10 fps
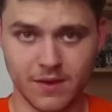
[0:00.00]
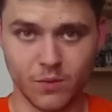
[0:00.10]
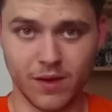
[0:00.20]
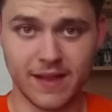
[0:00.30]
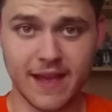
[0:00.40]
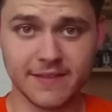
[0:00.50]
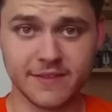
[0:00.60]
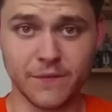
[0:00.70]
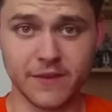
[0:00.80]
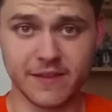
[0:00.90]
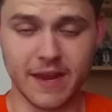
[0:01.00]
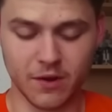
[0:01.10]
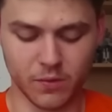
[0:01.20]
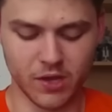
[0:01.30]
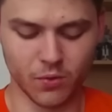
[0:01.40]
Well, guys, stuff is
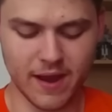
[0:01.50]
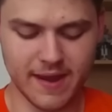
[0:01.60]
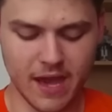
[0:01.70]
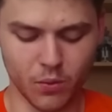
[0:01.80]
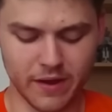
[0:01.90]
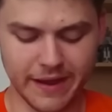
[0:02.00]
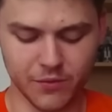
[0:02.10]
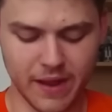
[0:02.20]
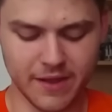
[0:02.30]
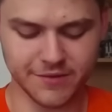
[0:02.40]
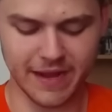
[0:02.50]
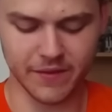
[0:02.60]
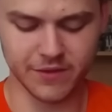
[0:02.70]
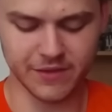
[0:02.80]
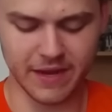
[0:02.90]
getting real right now. We're in a grand
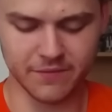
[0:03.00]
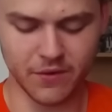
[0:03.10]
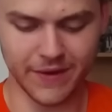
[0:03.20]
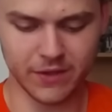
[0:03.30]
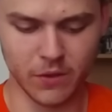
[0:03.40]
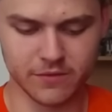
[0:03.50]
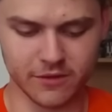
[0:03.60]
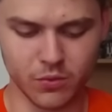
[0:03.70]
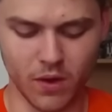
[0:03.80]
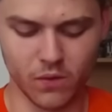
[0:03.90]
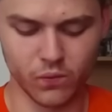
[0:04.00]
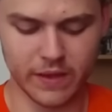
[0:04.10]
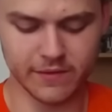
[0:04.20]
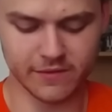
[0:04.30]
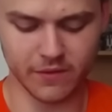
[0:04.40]
challenge, getting very close to 12
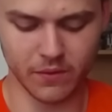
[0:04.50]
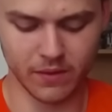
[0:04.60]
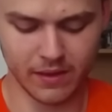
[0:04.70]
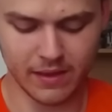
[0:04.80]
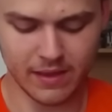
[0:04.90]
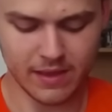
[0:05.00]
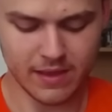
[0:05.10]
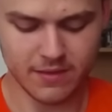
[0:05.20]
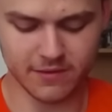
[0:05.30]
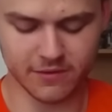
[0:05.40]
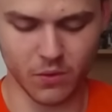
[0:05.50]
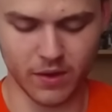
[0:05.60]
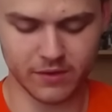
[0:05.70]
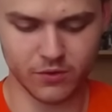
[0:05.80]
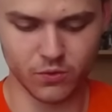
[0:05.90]
wins, so this is
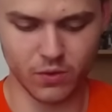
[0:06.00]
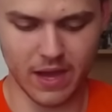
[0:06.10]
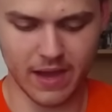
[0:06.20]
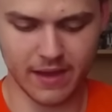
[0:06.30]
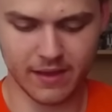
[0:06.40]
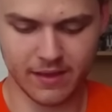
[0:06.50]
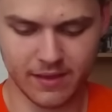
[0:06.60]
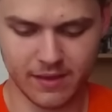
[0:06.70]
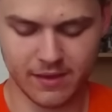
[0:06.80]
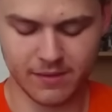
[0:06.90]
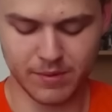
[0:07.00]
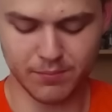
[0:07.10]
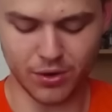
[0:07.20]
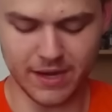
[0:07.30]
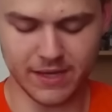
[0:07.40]
going to be
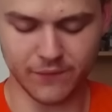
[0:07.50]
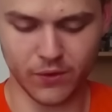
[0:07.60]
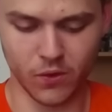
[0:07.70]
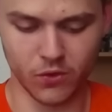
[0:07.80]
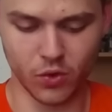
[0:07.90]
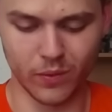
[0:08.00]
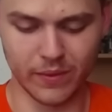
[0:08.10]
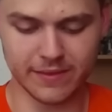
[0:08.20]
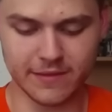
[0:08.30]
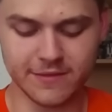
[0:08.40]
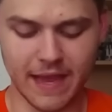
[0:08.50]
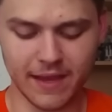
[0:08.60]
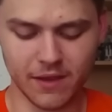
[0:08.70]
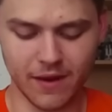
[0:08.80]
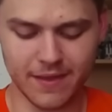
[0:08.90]
pretty difficult to win with this deck
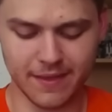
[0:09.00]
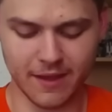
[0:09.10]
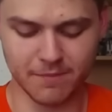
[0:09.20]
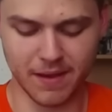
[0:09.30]
here, I think.